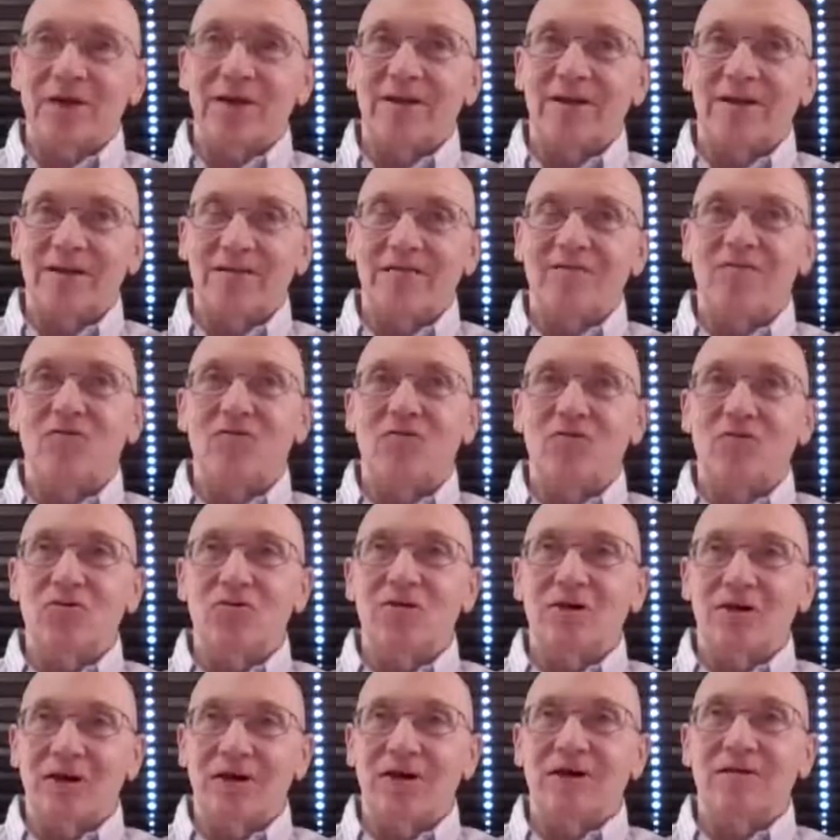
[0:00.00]
it into
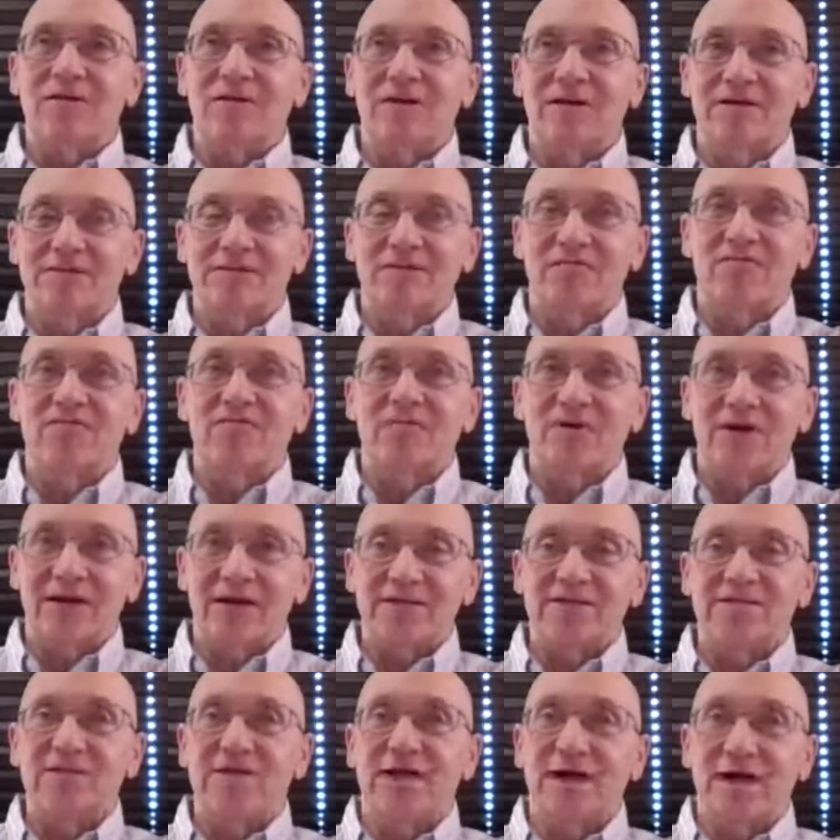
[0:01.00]
the context of
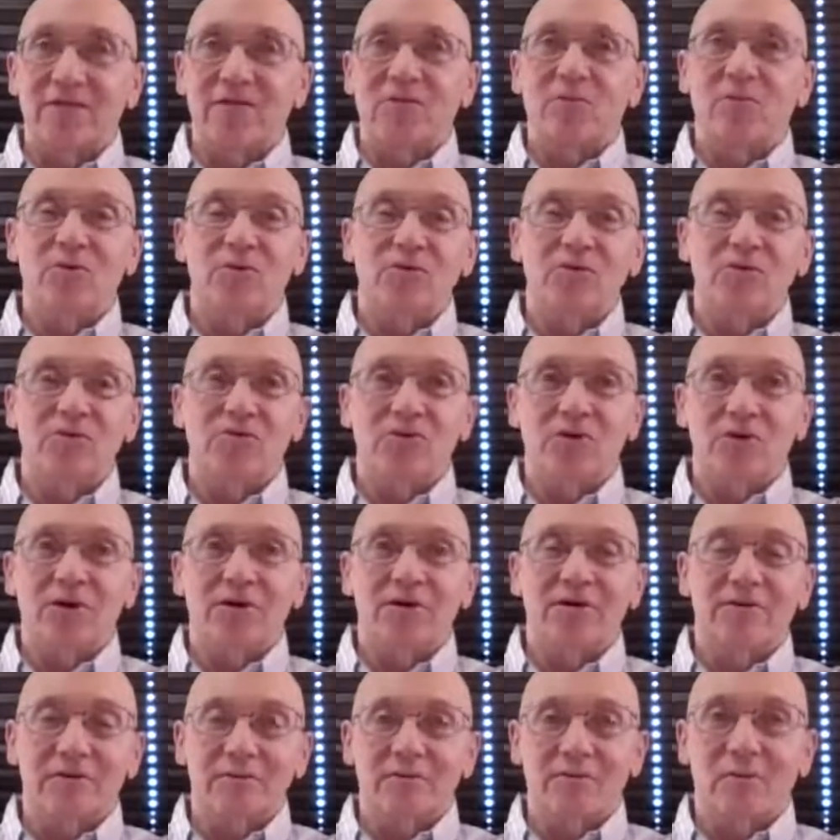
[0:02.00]
actually how the Buddha
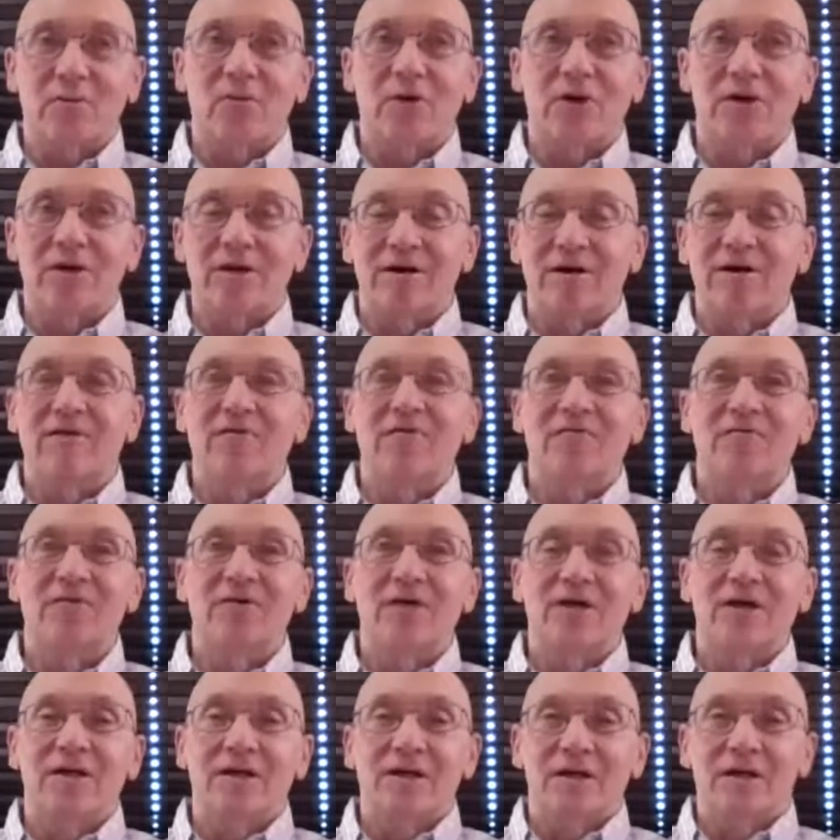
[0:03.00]
taught, and the point of
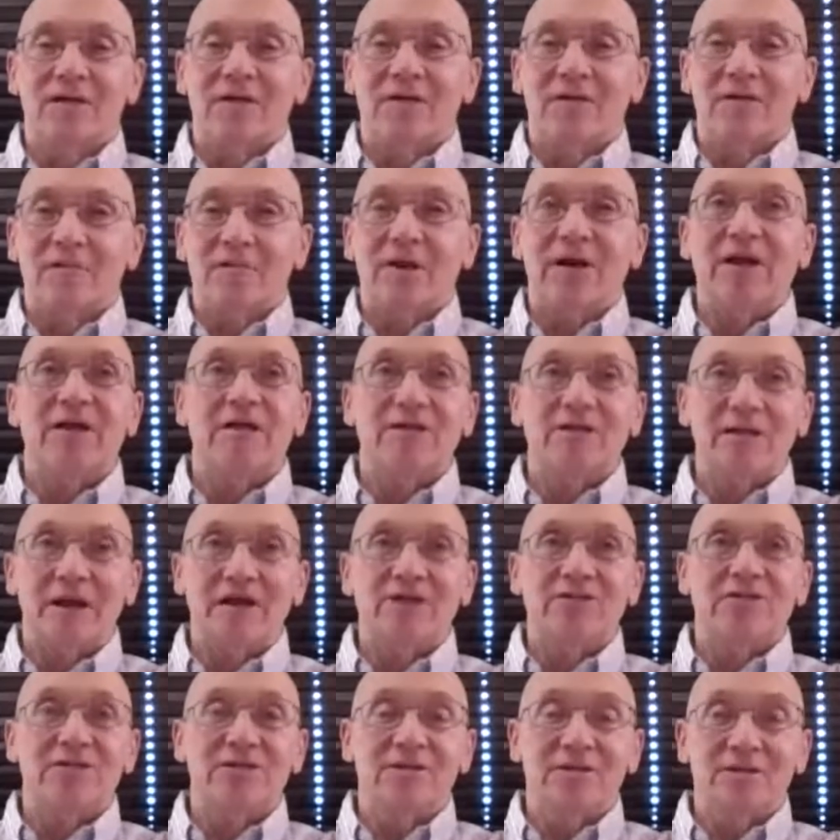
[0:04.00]

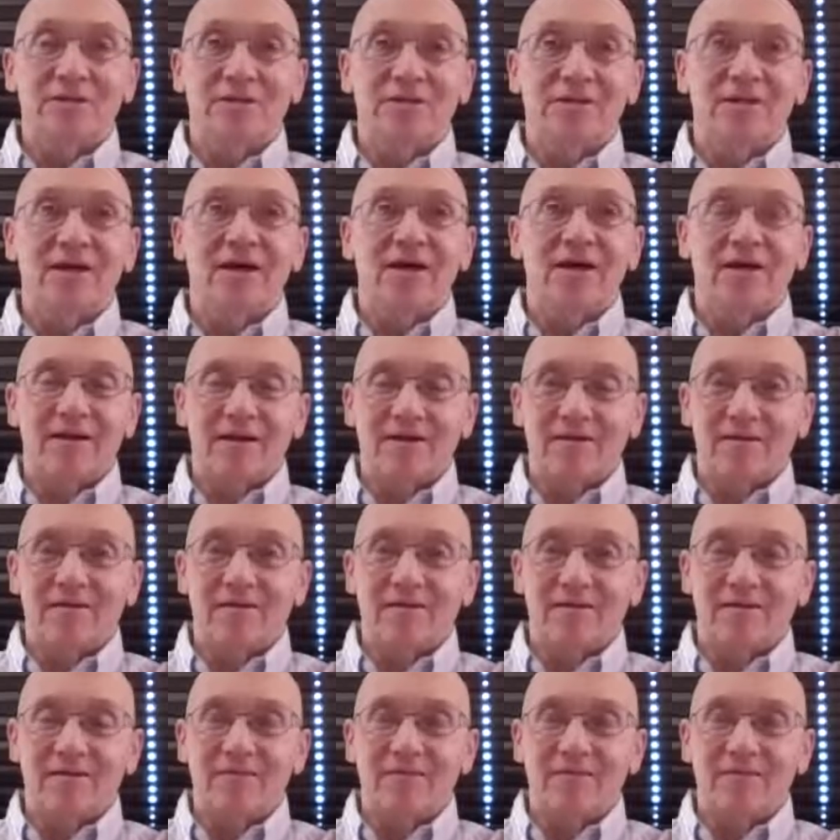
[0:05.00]
meditation and